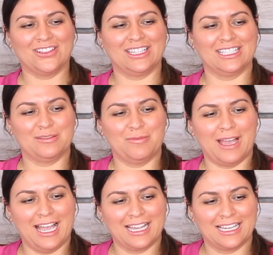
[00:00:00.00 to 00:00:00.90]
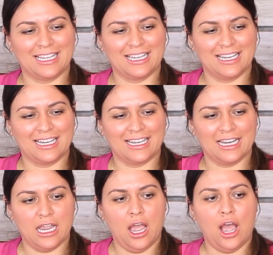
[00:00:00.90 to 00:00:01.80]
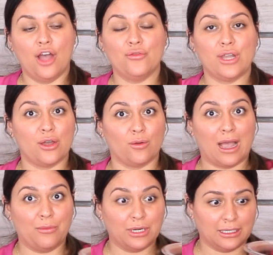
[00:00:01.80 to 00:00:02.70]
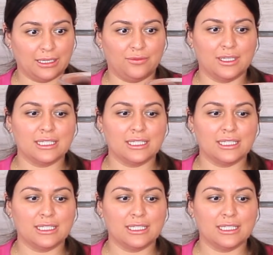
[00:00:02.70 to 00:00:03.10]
Put this back. Oh no, I wanna leave